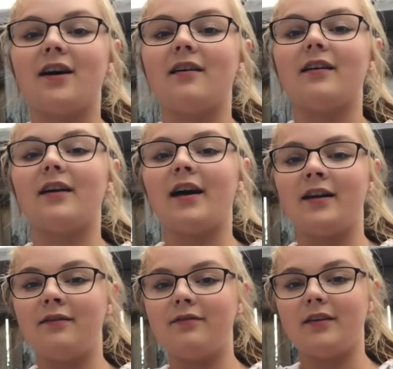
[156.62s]
are
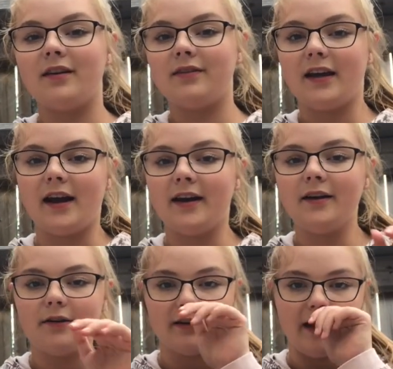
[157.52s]
they kind of
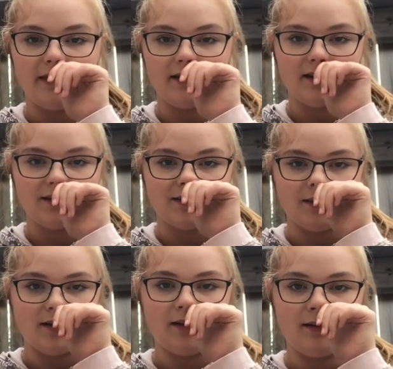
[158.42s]
go together because
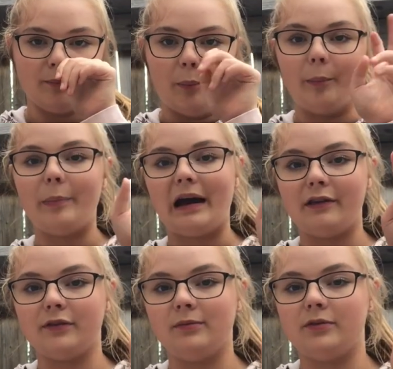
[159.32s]
they're all
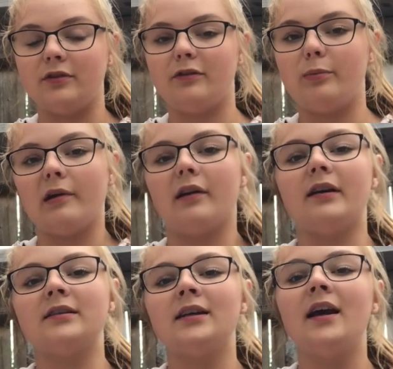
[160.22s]
bathroom sort of
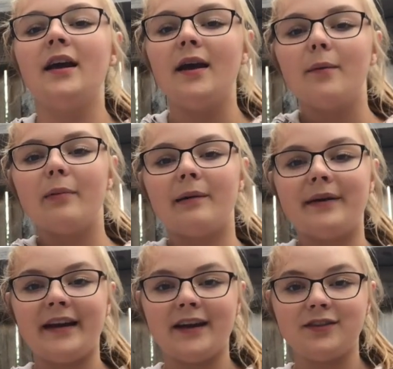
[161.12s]
products, but
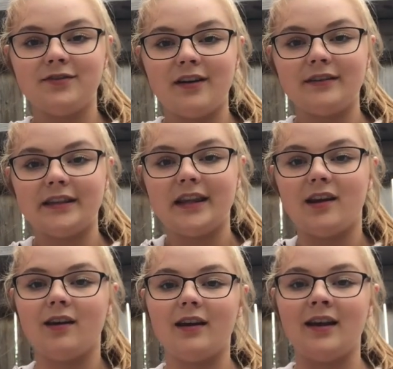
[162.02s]
my next favorite
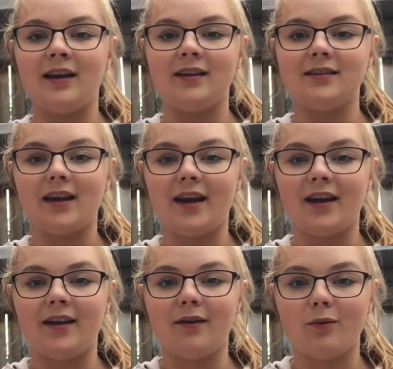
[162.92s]
thing is
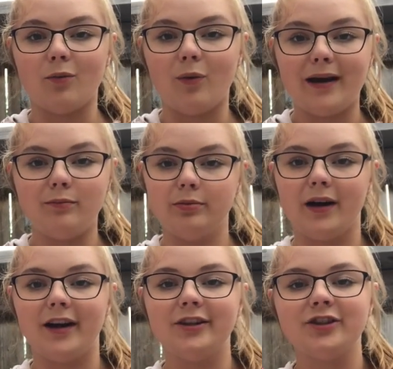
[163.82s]
a wet
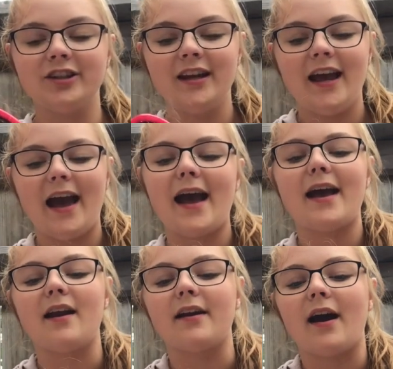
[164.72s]
brush.
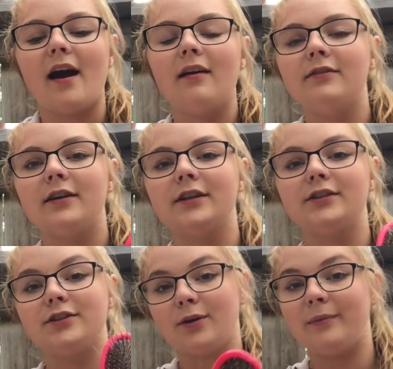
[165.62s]
And I've
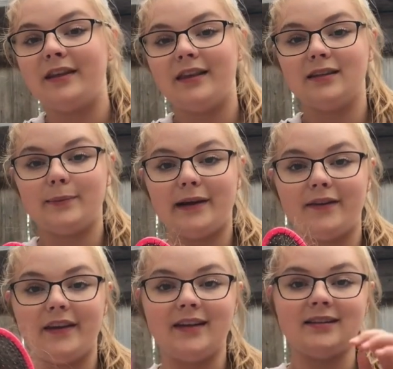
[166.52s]
heard so many things about
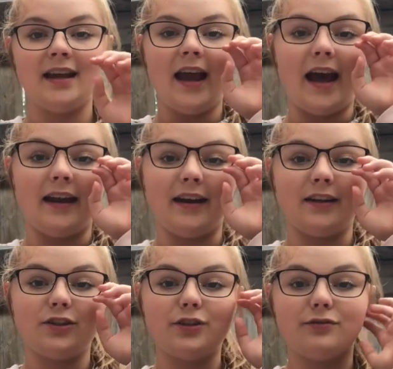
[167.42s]
this, and
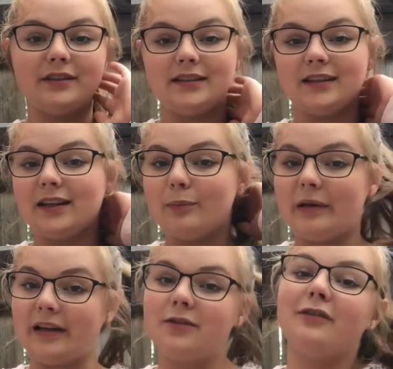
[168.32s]
I just recently
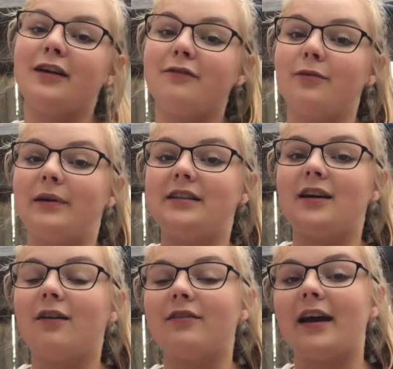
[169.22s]
picked one up for
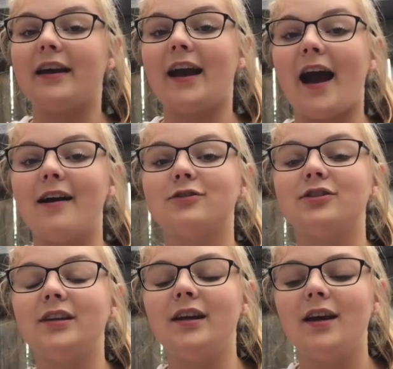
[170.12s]
myself, and I
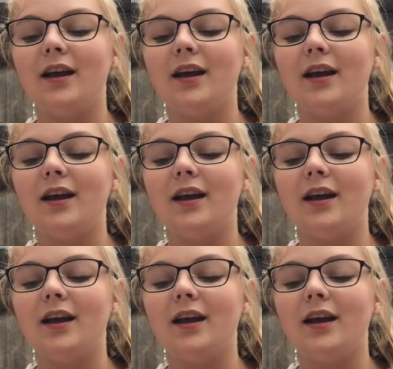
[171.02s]
actually